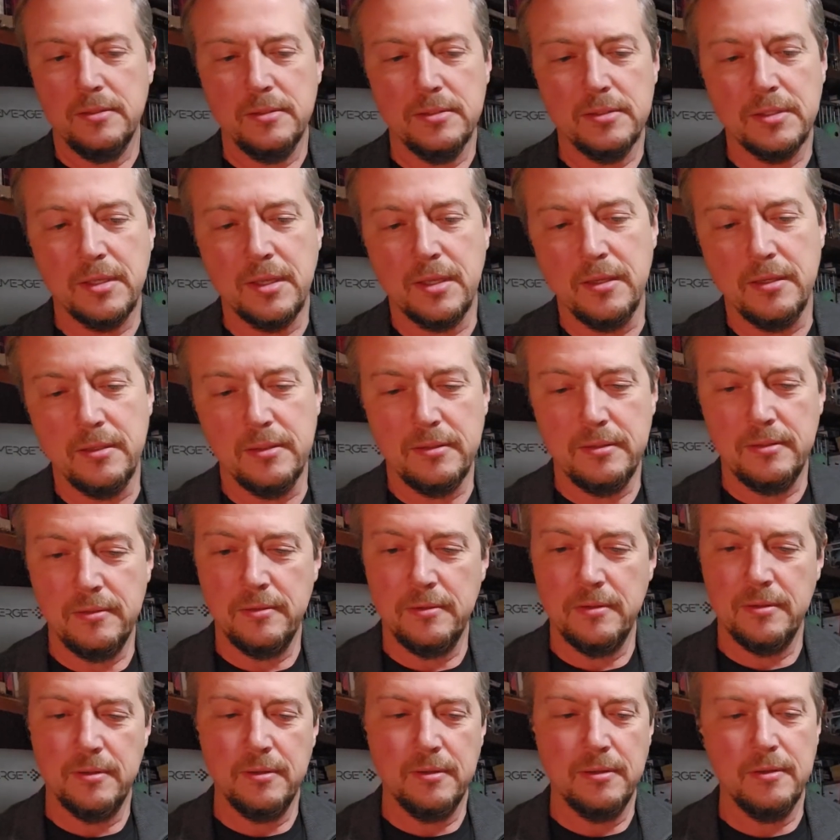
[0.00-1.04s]
Just kind of
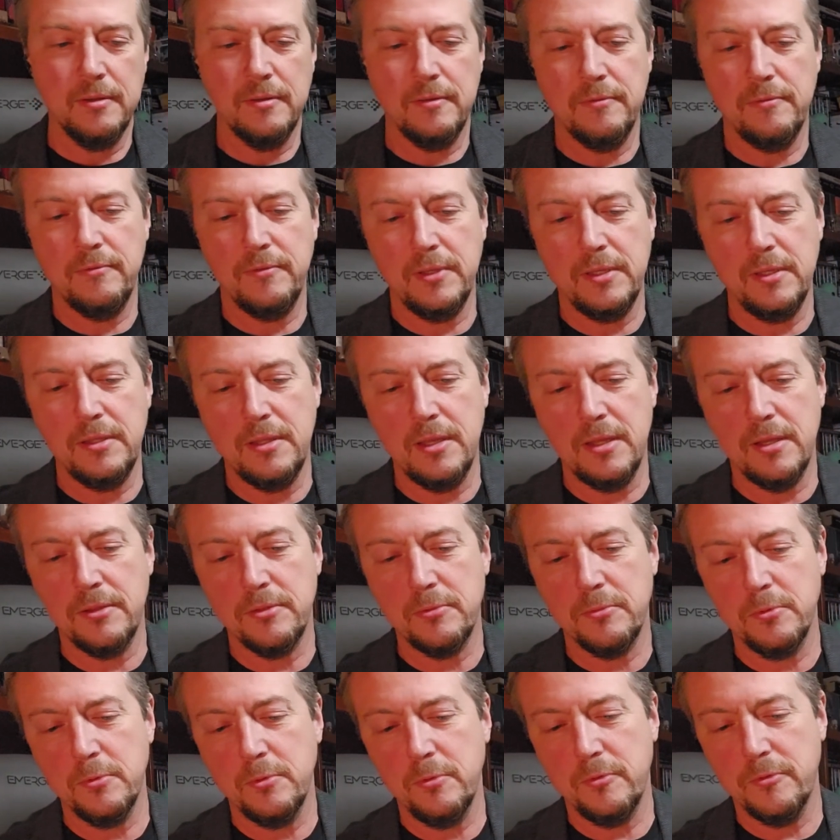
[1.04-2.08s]
feed that
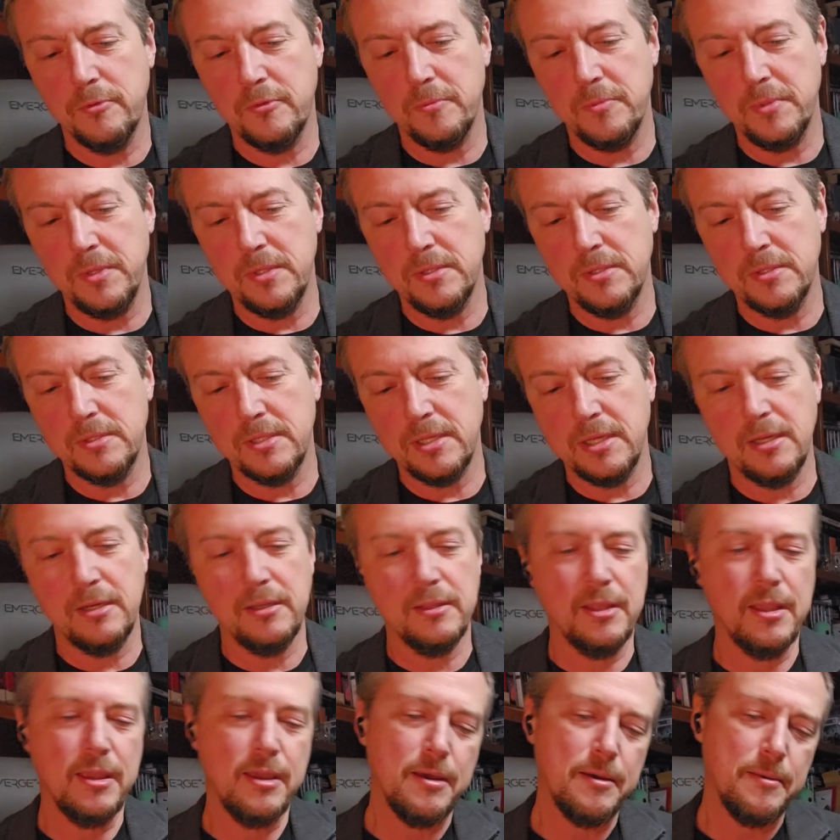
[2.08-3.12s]
through from the inside
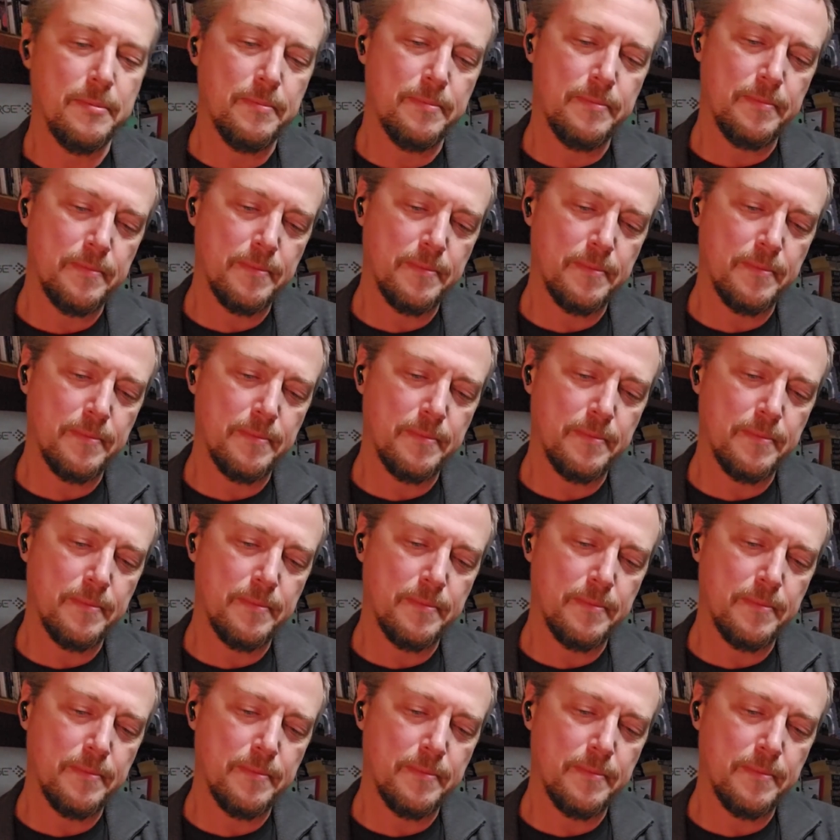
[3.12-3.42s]
of the cap.